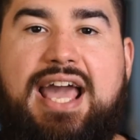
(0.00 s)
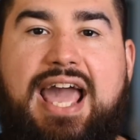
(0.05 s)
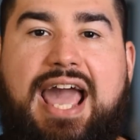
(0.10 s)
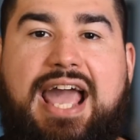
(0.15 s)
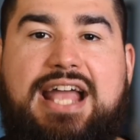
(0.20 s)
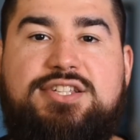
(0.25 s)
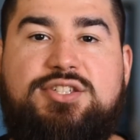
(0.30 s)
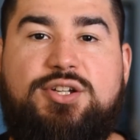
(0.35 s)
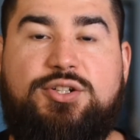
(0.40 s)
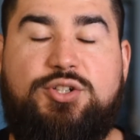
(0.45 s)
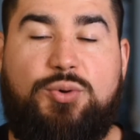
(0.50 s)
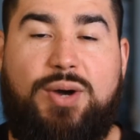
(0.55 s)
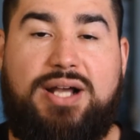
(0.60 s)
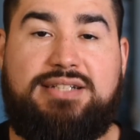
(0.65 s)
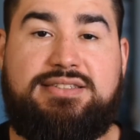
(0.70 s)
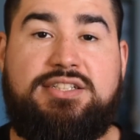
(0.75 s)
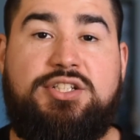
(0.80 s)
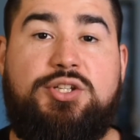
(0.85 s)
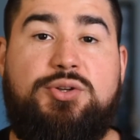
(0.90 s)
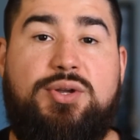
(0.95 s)
Hey, so do I
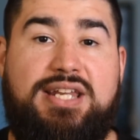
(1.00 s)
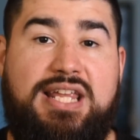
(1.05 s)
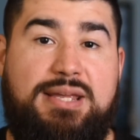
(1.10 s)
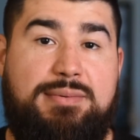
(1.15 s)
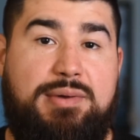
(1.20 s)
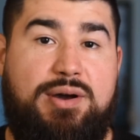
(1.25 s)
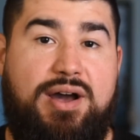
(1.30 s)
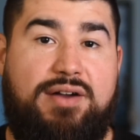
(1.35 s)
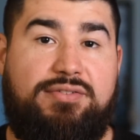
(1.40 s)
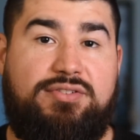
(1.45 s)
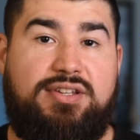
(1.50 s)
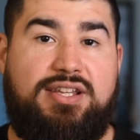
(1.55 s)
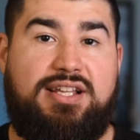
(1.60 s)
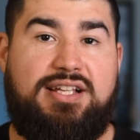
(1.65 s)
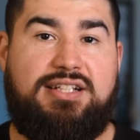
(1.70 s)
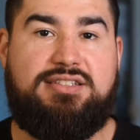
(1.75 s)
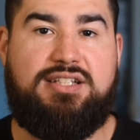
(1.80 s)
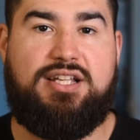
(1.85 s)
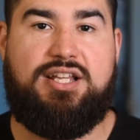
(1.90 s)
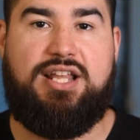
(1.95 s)
send you an email after
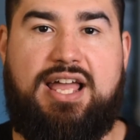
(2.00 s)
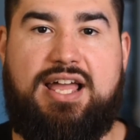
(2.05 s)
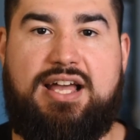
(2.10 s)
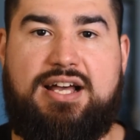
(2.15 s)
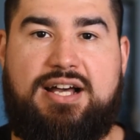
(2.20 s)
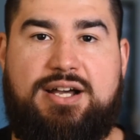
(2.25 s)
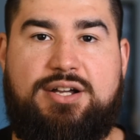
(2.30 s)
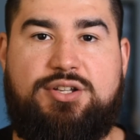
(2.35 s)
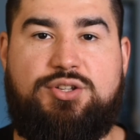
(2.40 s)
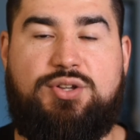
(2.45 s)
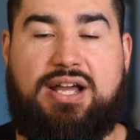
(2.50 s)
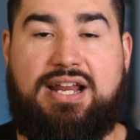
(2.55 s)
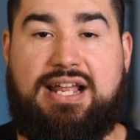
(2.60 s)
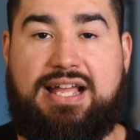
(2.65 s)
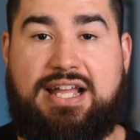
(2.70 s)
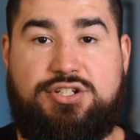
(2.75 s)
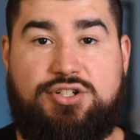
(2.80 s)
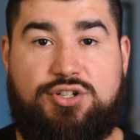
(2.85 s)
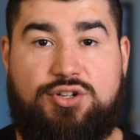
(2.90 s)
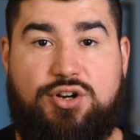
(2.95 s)
this? Can I
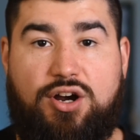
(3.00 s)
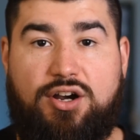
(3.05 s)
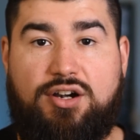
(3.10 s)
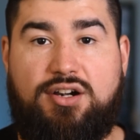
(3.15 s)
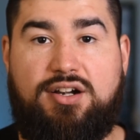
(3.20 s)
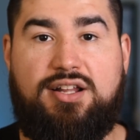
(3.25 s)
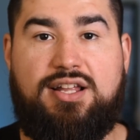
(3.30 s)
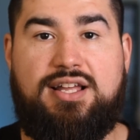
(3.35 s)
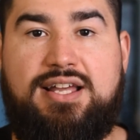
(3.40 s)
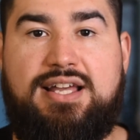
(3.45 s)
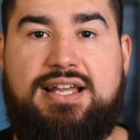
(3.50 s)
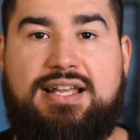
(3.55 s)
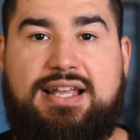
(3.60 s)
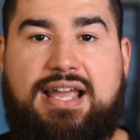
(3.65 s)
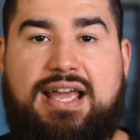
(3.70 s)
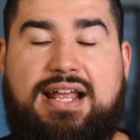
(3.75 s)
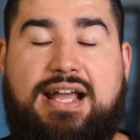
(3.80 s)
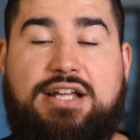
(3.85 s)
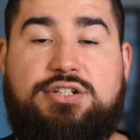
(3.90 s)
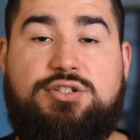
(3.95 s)
get your card?
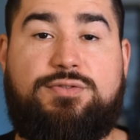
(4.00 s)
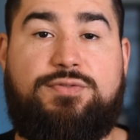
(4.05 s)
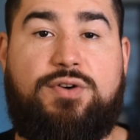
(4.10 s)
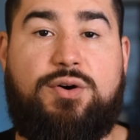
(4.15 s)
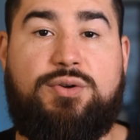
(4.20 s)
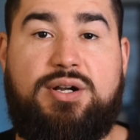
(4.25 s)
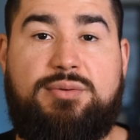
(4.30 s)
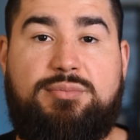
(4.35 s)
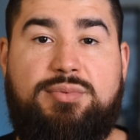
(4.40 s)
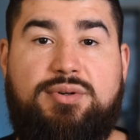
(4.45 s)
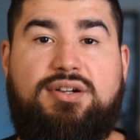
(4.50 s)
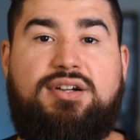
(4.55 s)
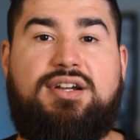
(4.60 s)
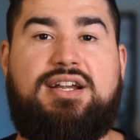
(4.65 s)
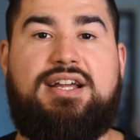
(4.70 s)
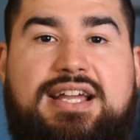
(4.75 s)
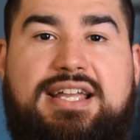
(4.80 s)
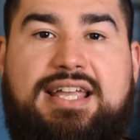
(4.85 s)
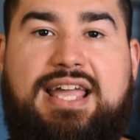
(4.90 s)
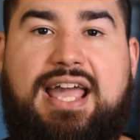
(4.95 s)
Can I get your phone number?
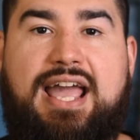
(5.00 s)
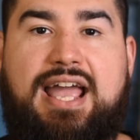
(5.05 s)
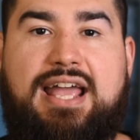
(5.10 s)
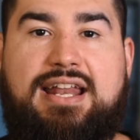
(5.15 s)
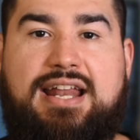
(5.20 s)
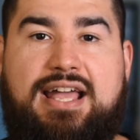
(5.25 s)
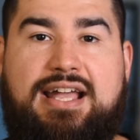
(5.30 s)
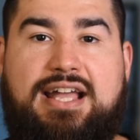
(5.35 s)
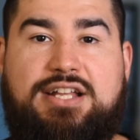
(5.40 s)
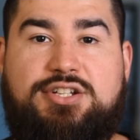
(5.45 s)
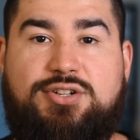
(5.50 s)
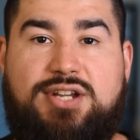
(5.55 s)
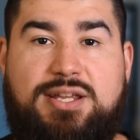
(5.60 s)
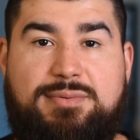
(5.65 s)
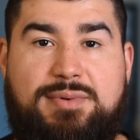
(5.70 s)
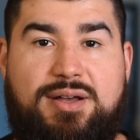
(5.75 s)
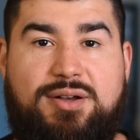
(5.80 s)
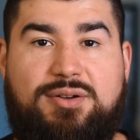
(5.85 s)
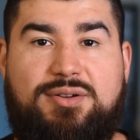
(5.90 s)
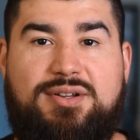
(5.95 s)
Can I get your
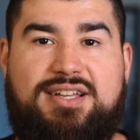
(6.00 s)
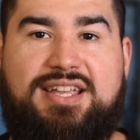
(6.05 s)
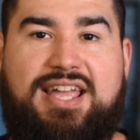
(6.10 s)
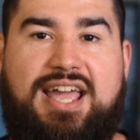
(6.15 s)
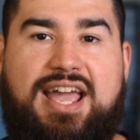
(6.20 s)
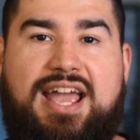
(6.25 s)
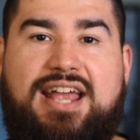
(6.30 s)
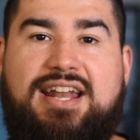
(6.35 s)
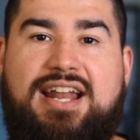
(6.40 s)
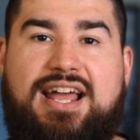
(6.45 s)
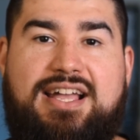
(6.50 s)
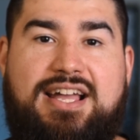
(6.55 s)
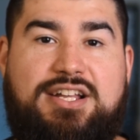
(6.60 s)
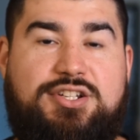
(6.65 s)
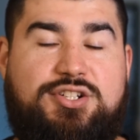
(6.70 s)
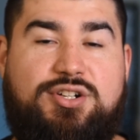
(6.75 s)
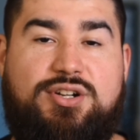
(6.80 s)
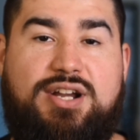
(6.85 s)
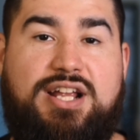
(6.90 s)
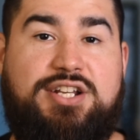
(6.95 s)
email? Can I
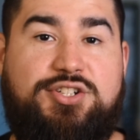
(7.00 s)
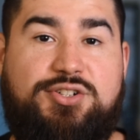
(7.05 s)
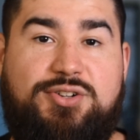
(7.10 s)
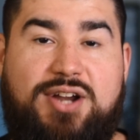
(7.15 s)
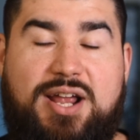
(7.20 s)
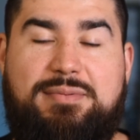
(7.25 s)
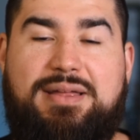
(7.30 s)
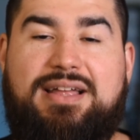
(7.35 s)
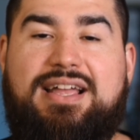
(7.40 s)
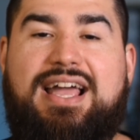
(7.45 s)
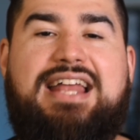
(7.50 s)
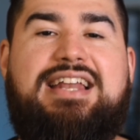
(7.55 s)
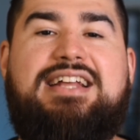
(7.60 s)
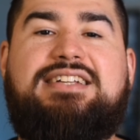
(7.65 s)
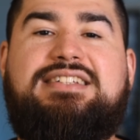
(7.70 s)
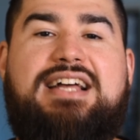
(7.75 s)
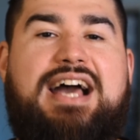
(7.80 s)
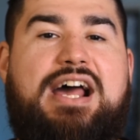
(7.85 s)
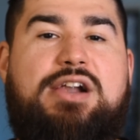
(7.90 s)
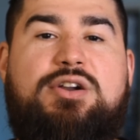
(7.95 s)
get your Instagram? Like, it
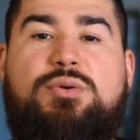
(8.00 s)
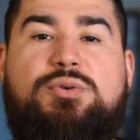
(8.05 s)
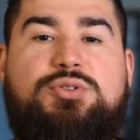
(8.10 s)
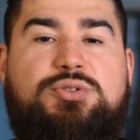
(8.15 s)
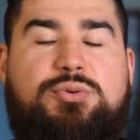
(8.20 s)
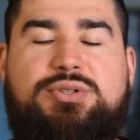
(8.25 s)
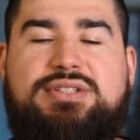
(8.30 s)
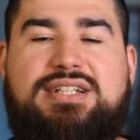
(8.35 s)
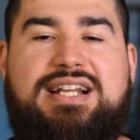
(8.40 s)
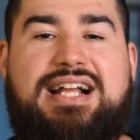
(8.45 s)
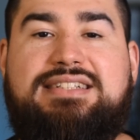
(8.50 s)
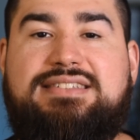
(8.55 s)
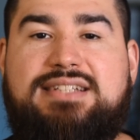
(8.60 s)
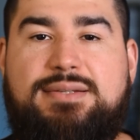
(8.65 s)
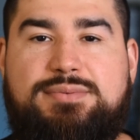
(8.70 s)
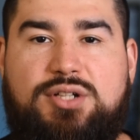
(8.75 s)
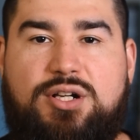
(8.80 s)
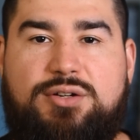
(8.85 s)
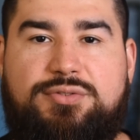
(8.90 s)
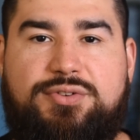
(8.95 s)
does. I don't know what the next
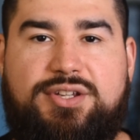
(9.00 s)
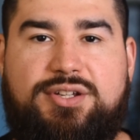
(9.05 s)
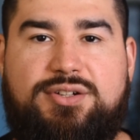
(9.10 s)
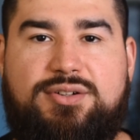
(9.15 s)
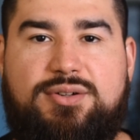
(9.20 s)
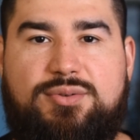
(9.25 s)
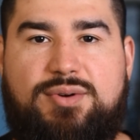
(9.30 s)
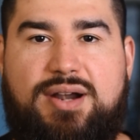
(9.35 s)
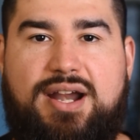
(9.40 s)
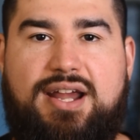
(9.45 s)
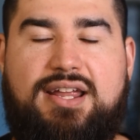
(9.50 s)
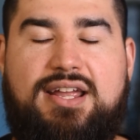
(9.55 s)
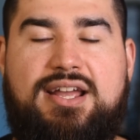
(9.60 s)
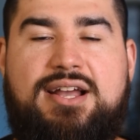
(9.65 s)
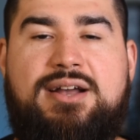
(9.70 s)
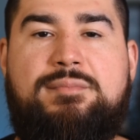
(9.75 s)
steps are for you, right?